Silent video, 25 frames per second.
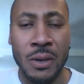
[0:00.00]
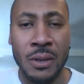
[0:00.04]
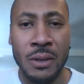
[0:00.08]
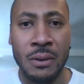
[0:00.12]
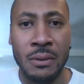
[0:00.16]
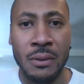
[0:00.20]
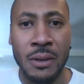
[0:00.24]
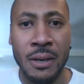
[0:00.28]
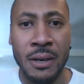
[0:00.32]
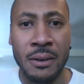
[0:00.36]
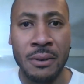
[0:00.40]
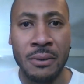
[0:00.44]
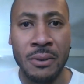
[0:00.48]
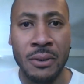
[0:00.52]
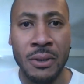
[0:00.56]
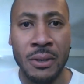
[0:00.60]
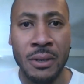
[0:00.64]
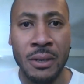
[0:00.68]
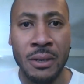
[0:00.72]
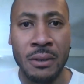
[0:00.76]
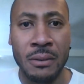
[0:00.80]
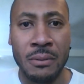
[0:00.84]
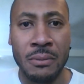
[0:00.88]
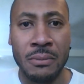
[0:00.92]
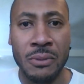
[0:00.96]
whether they're
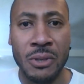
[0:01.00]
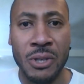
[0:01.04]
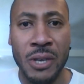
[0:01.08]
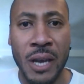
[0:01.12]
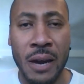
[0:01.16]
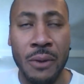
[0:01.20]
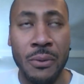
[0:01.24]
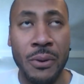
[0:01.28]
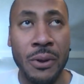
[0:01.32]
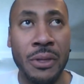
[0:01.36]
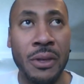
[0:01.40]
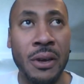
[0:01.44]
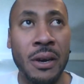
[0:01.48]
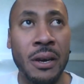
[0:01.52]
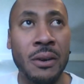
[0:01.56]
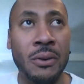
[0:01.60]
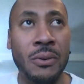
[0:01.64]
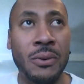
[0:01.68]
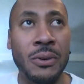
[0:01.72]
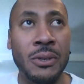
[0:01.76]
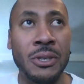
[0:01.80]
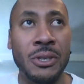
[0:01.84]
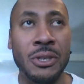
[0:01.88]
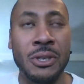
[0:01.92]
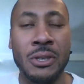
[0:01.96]
going to stay with it
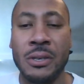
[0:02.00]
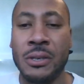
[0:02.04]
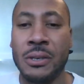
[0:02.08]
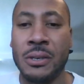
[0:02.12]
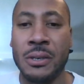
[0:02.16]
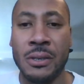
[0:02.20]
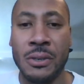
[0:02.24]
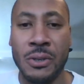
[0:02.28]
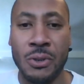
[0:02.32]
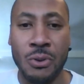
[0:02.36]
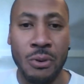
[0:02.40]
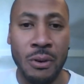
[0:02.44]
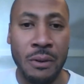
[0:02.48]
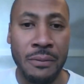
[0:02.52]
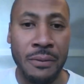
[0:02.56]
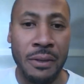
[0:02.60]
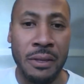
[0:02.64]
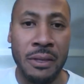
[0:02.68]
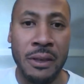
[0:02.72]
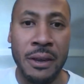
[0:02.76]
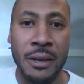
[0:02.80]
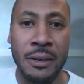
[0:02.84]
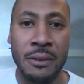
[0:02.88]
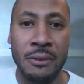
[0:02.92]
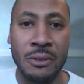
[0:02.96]
or is it just a sort of a
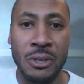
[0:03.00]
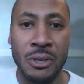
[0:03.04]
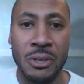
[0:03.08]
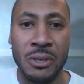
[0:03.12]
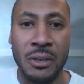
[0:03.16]
thing